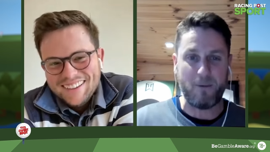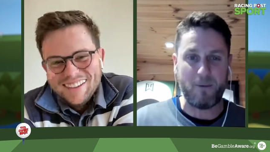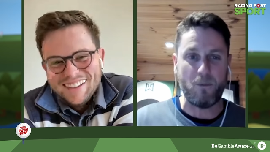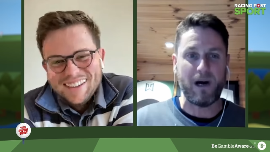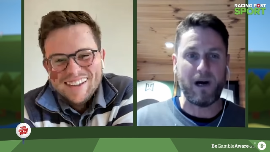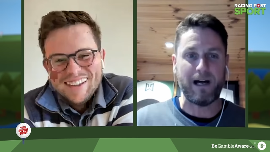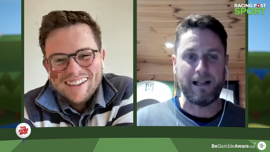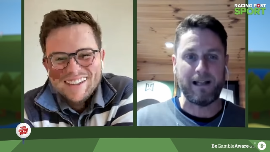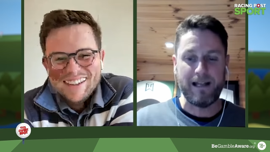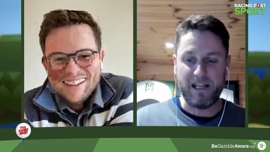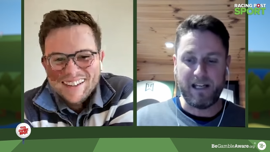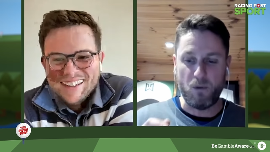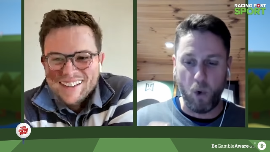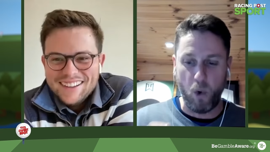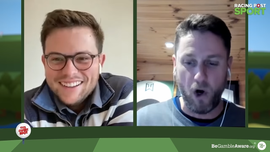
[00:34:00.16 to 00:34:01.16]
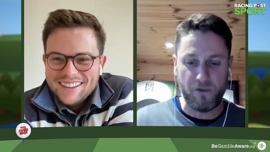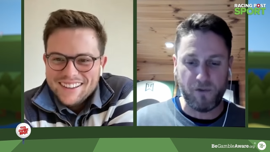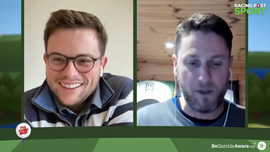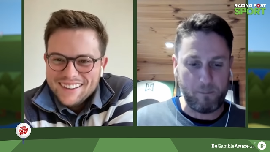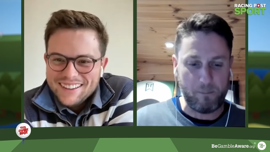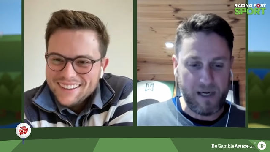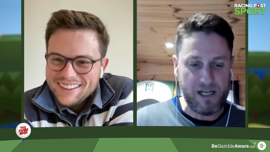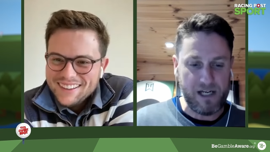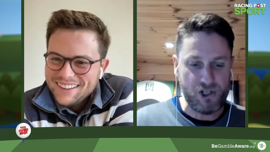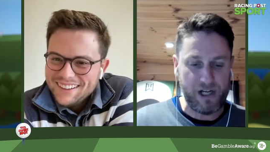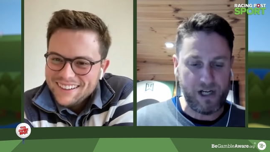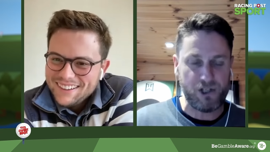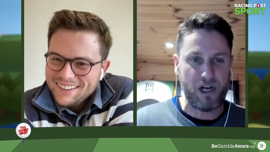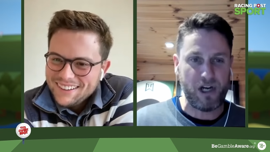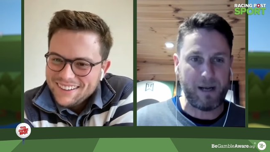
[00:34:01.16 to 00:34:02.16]
Speaker 1: playing well. He won the P G
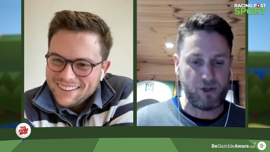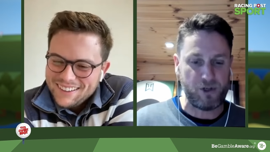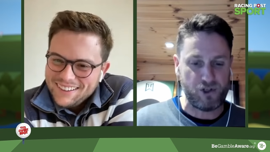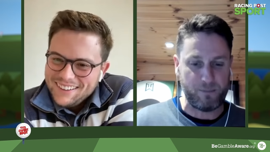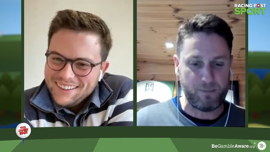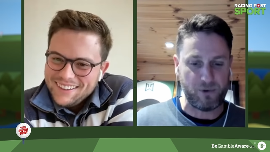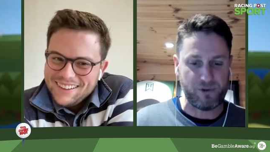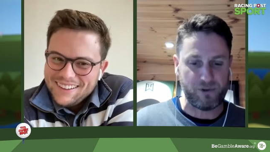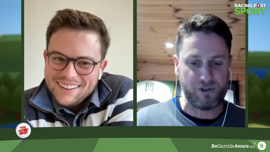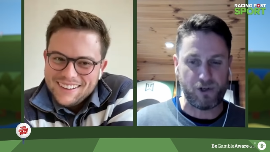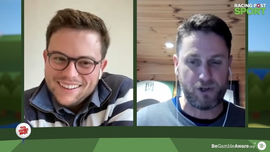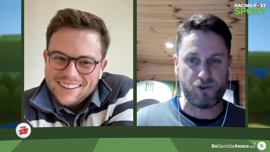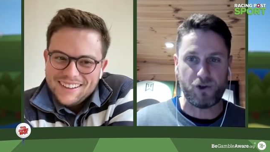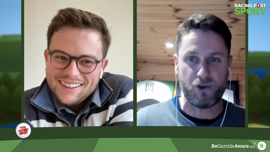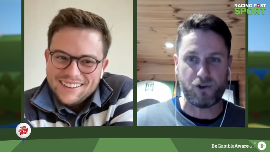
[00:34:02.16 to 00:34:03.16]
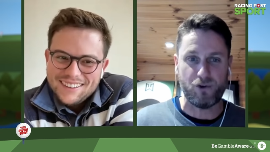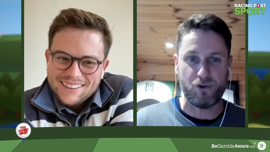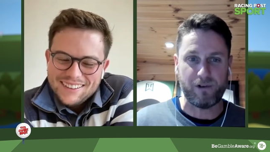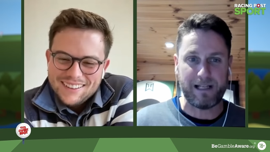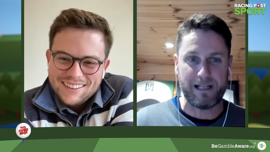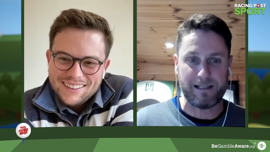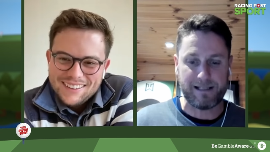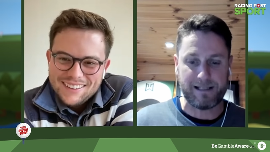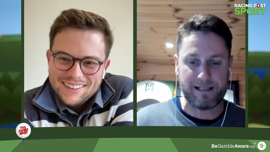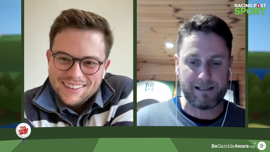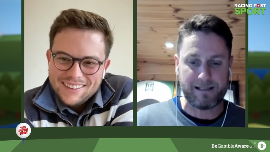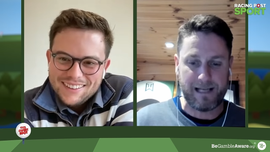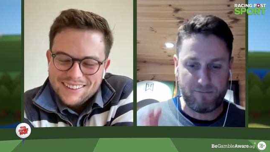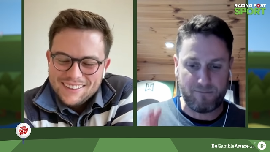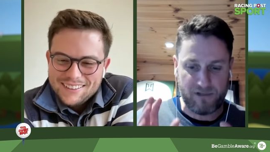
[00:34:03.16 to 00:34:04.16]
A Championship on the Sunshine Tour at the end of
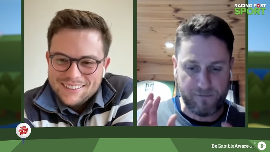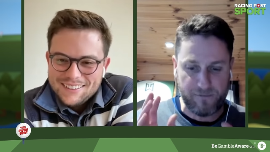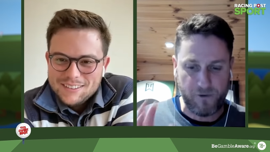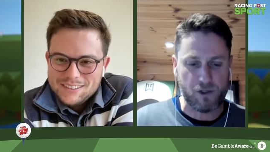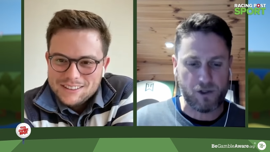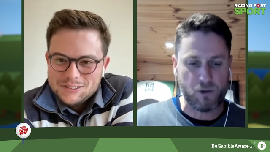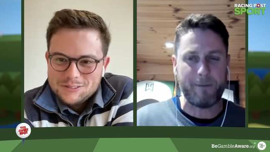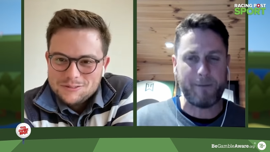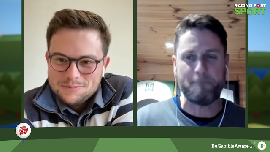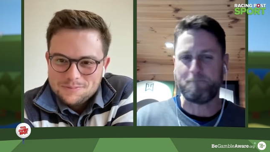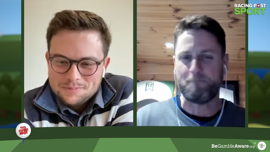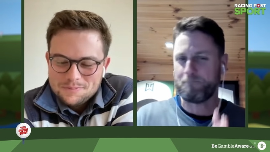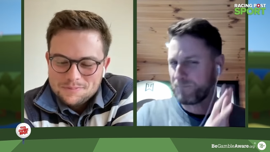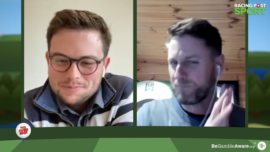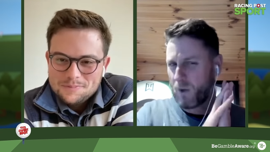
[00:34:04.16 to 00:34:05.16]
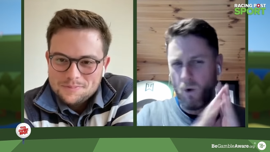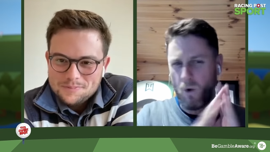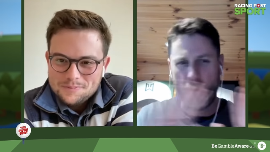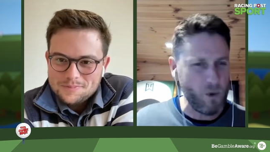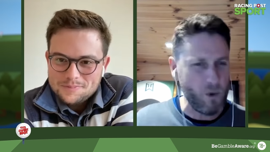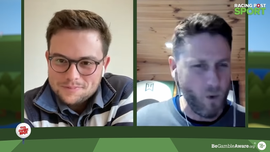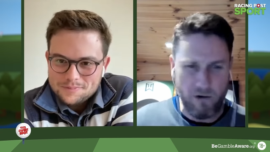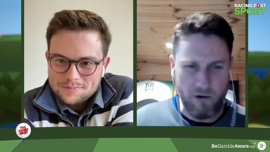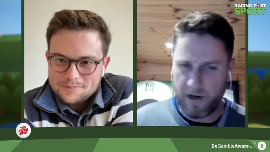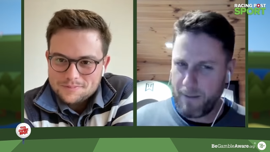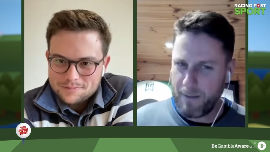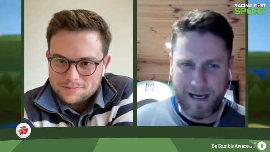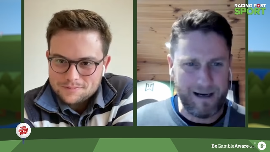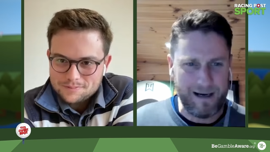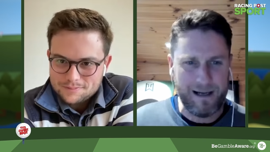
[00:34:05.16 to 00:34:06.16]
September, his first win. Won't be worrying
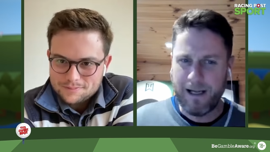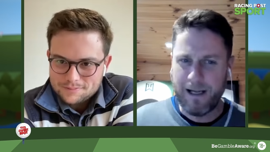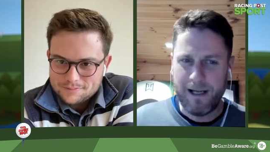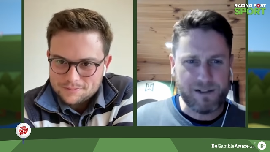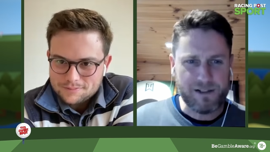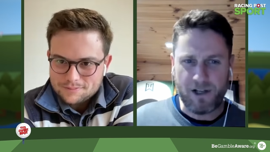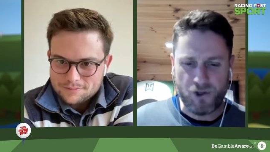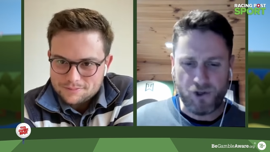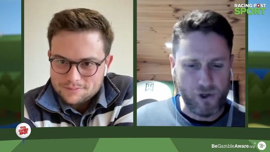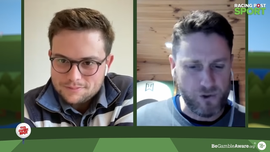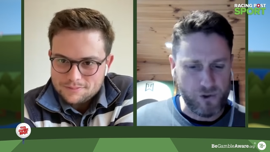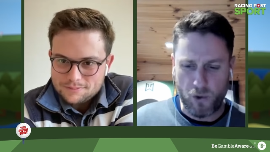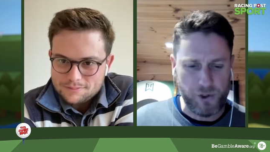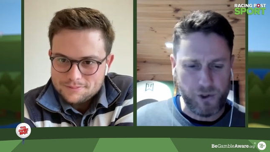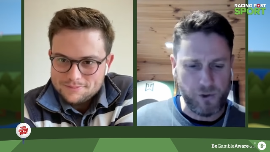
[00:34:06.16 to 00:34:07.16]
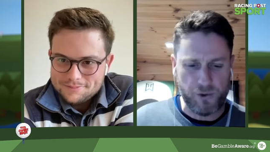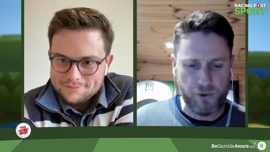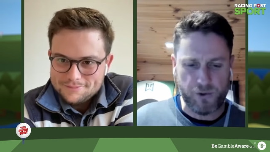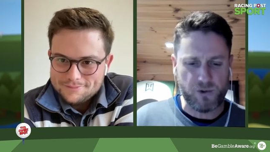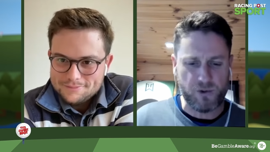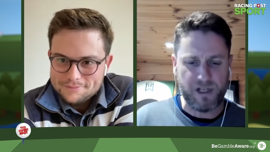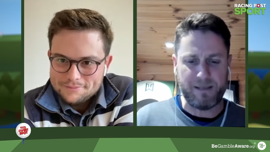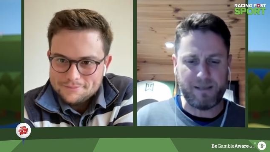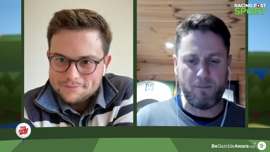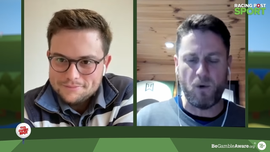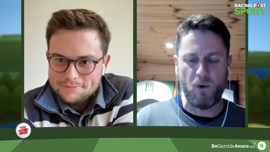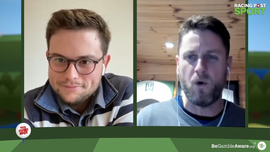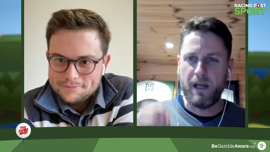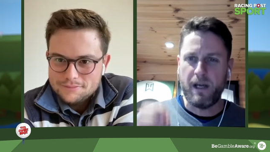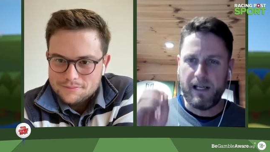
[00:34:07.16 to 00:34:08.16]
about Sunshine Tour Q Schools
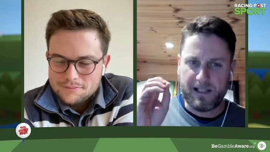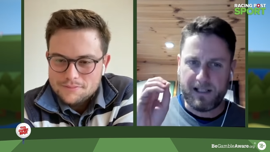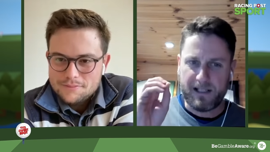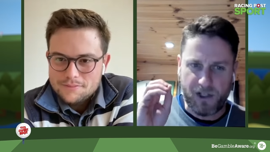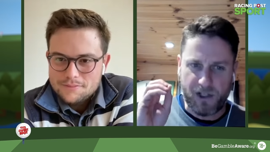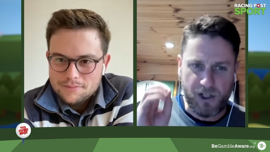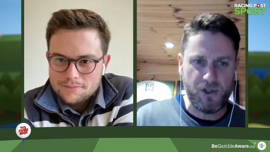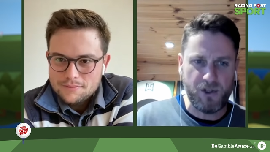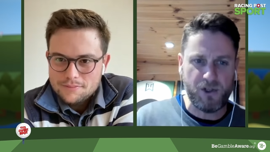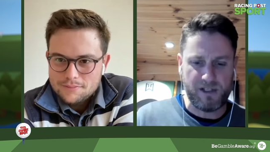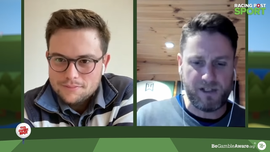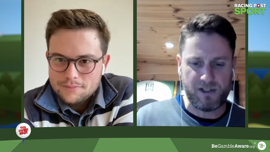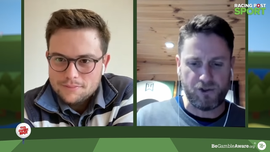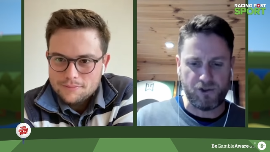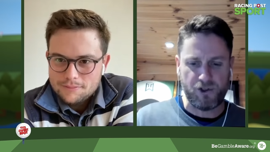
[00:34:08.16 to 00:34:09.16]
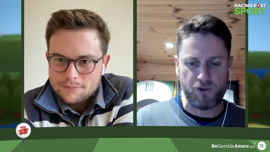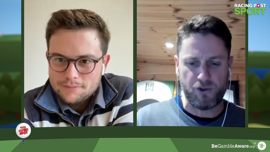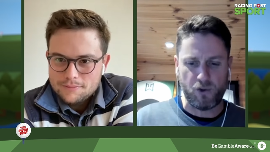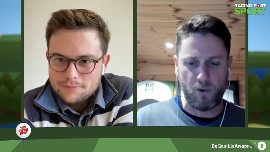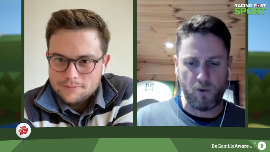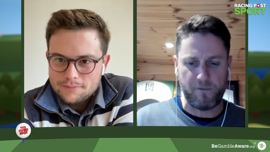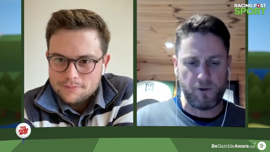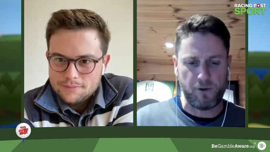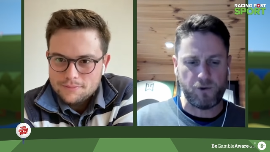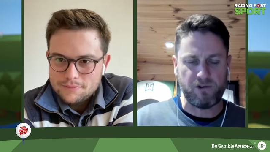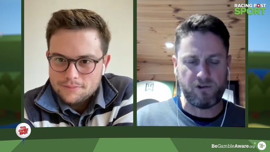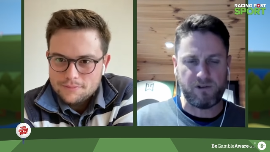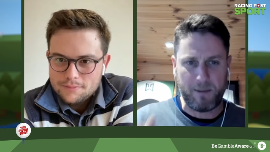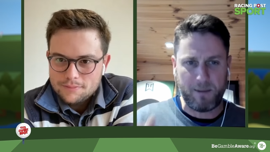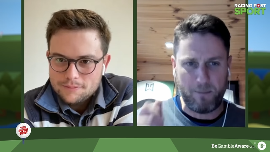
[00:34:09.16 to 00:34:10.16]
anymore. He secured his Sunshine Tour
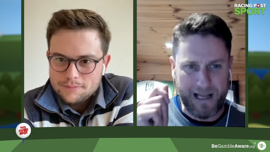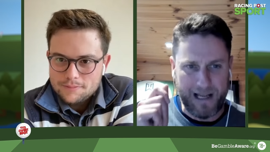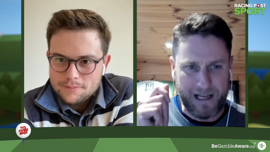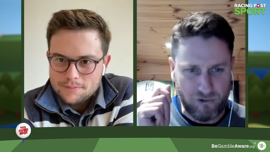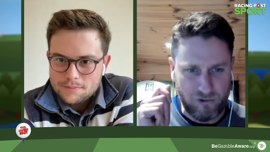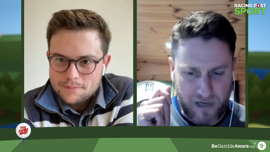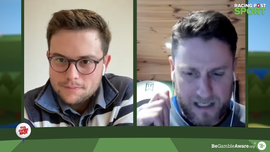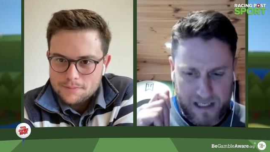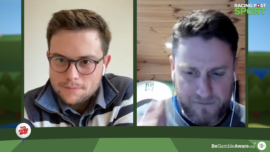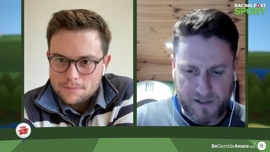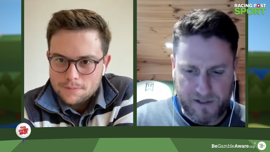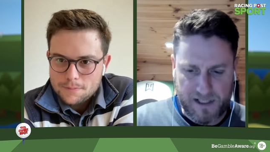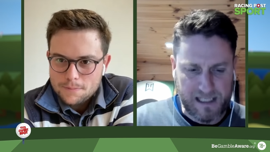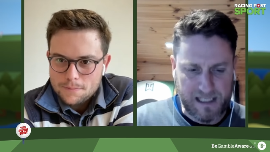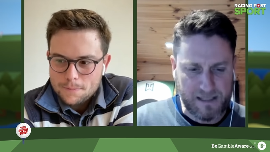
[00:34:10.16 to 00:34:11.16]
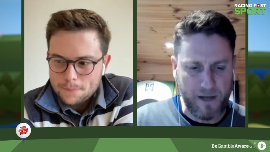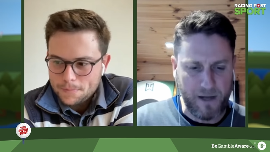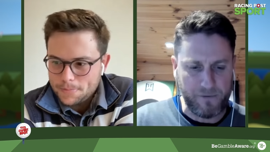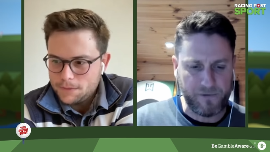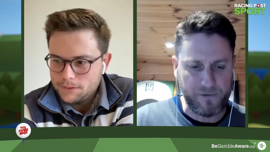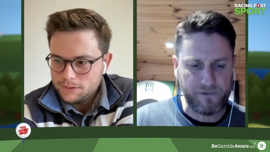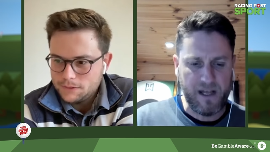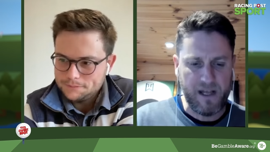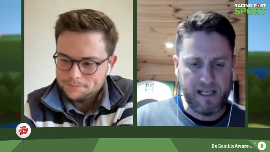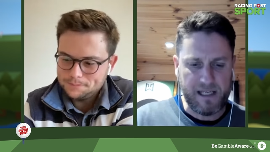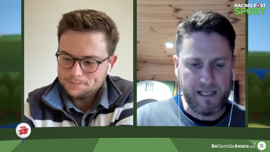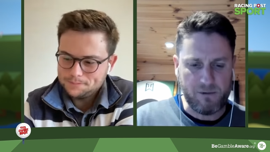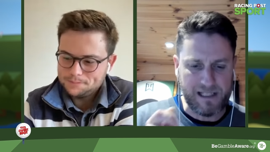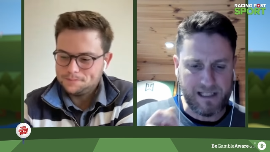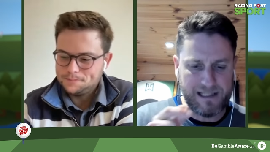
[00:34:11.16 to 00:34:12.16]
future. He's been playing great for six months.
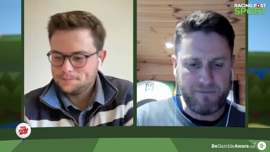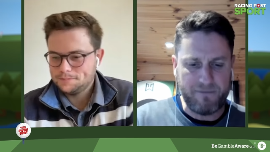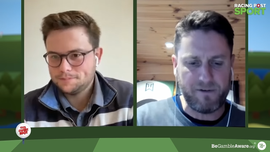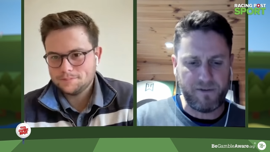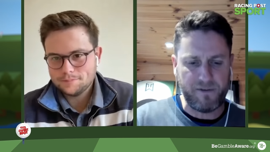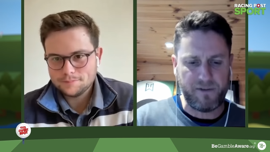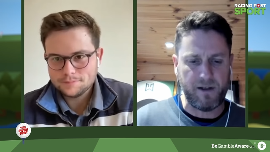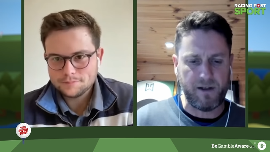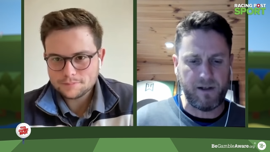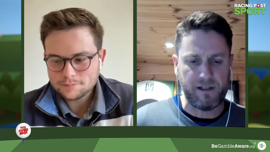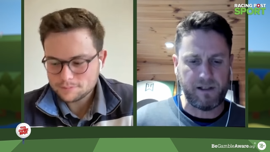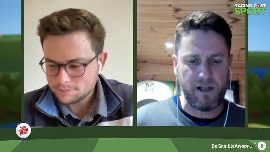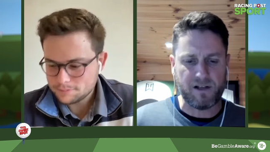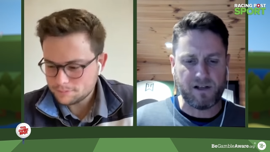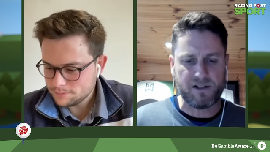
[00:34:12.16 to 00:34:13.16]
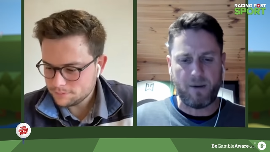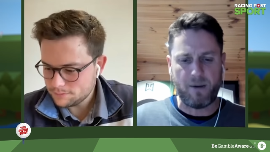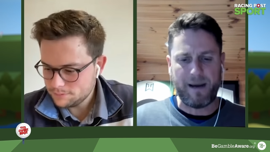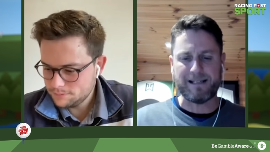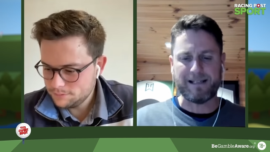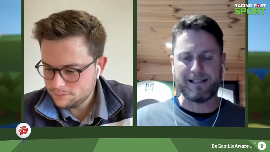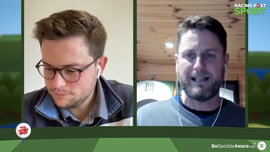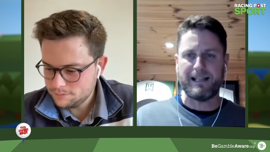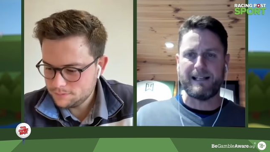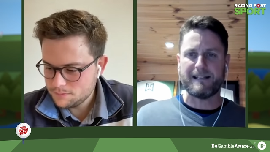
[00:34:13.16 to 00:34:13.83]
He was eleventh uh, last time out in his